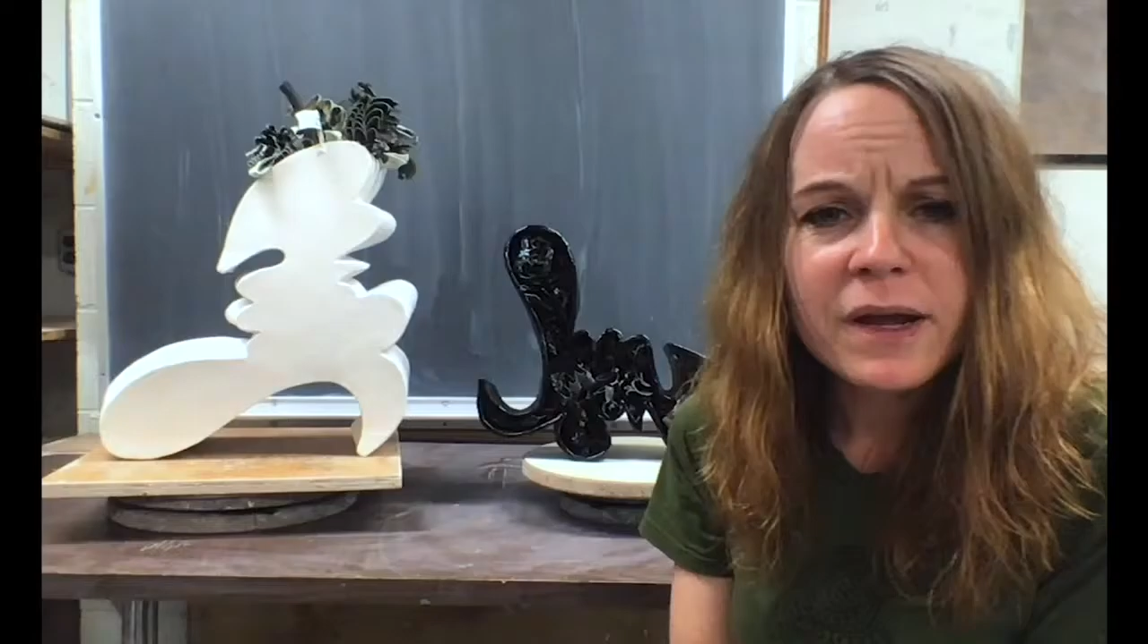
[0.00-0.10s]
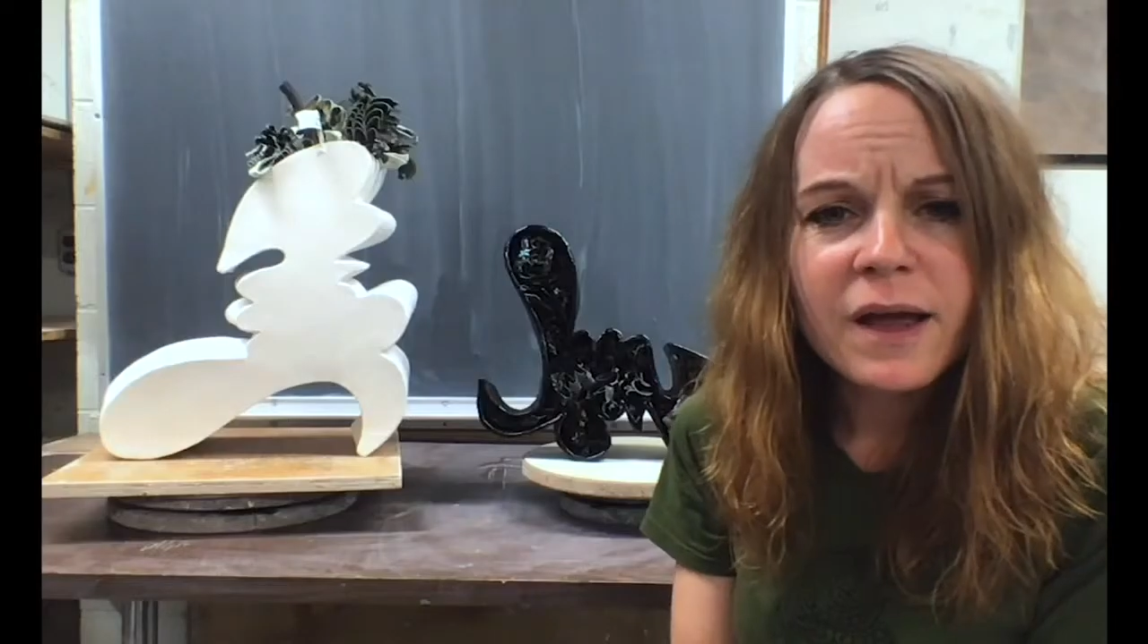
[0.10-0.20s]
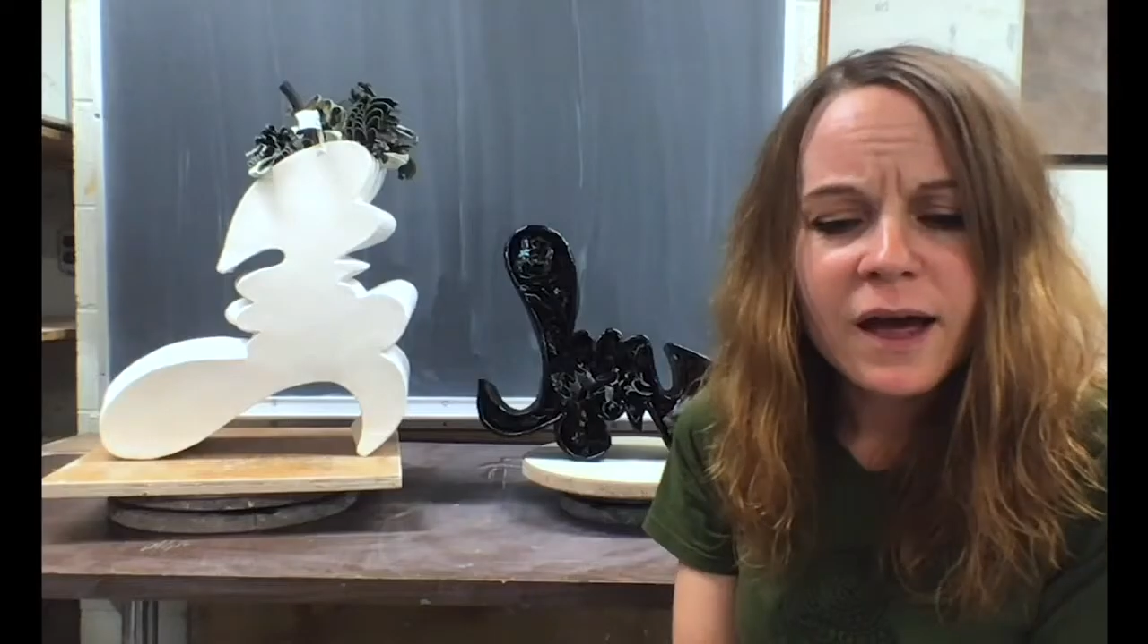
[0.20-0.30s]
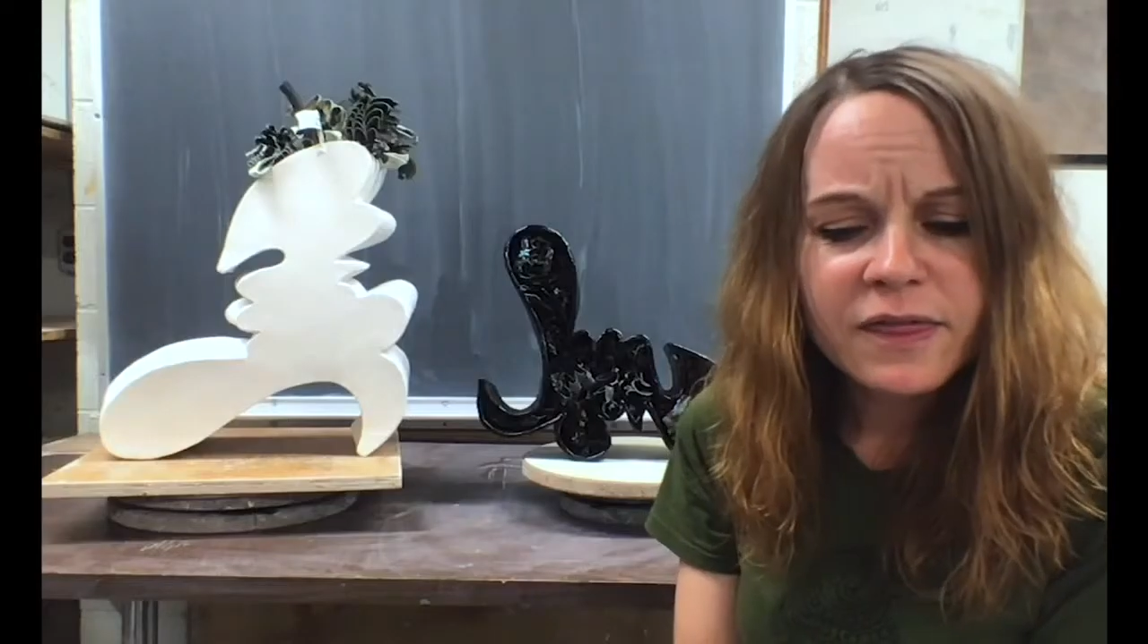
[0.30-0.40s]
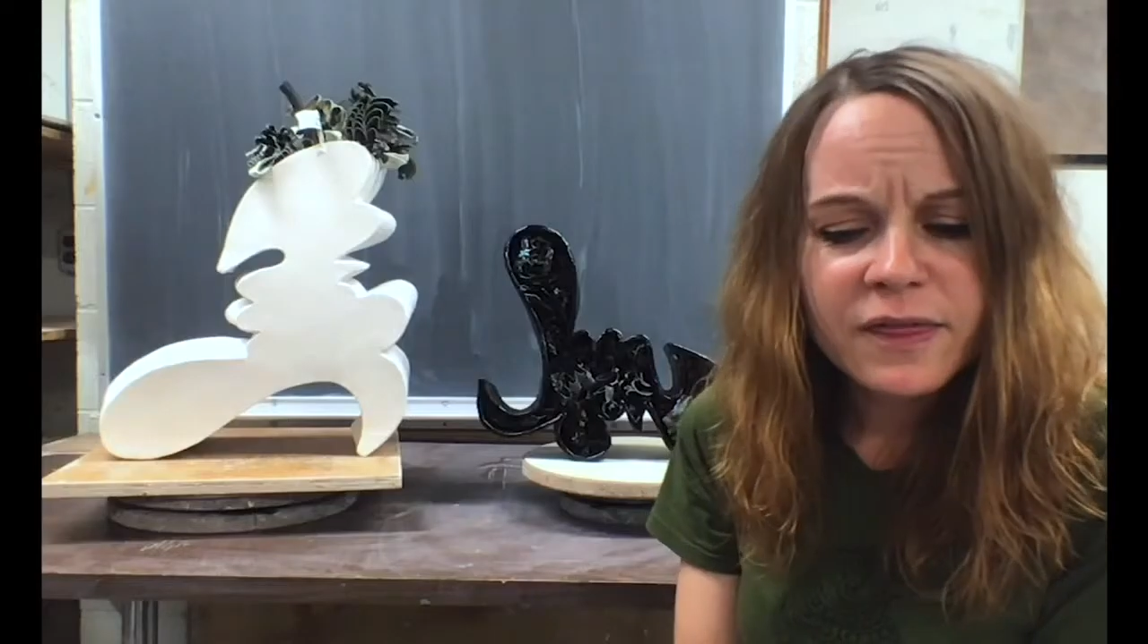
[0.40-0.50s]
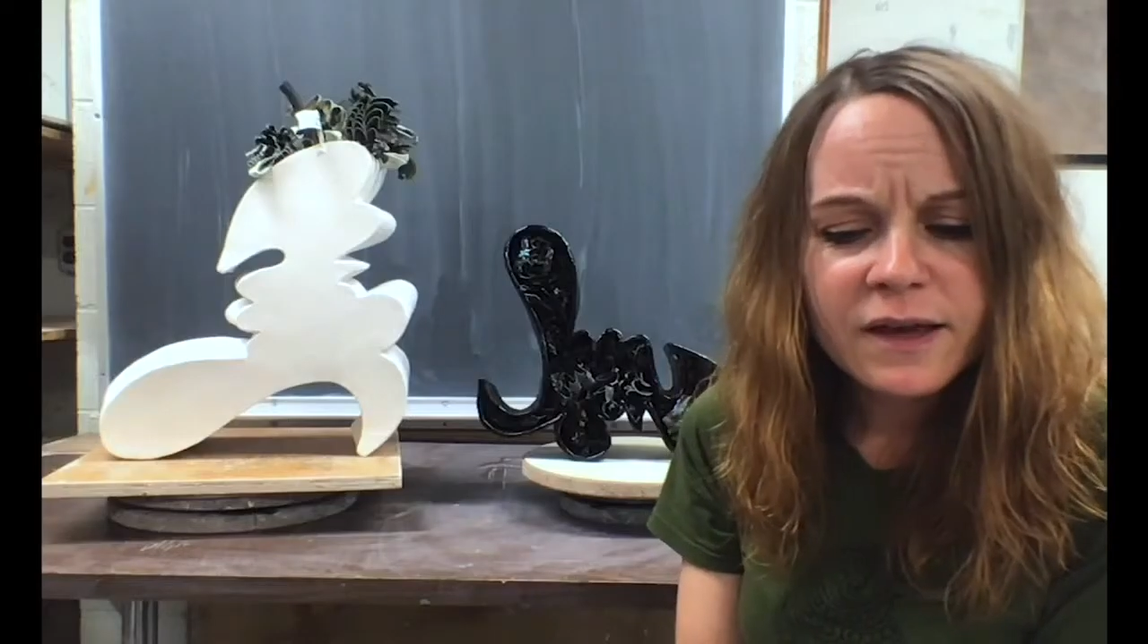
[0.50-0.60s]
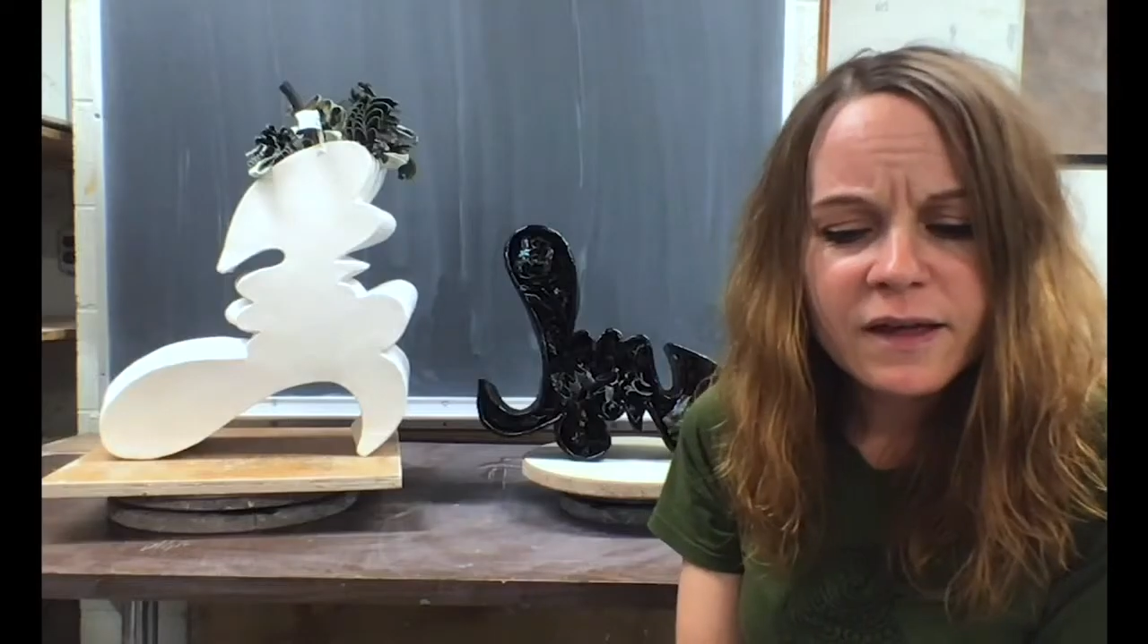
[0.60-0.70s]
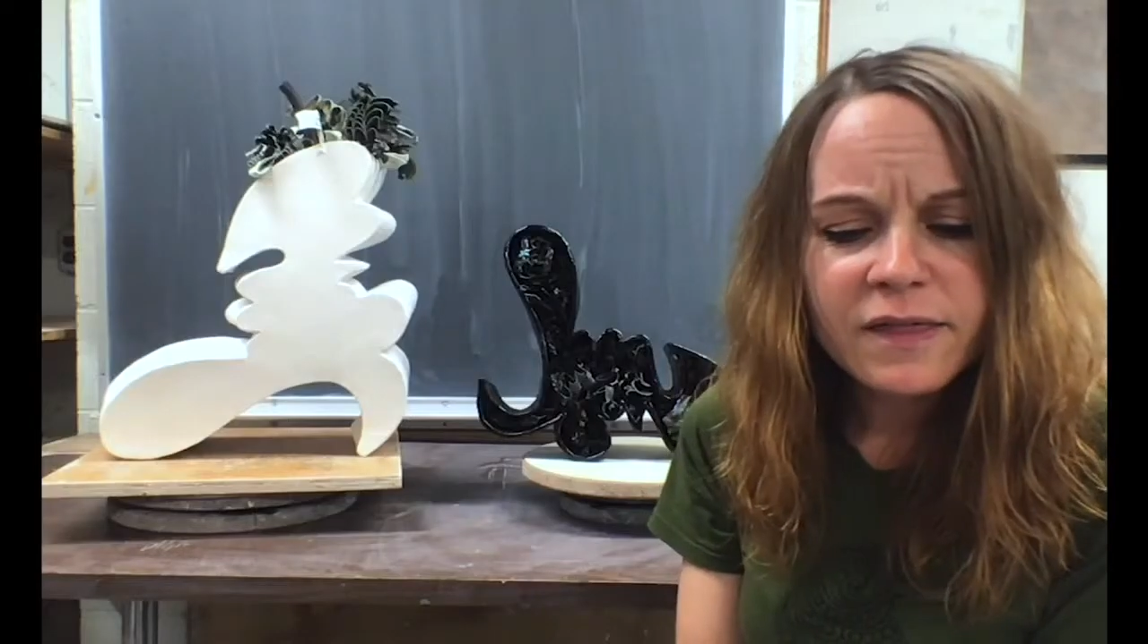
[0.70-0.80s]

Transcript: I think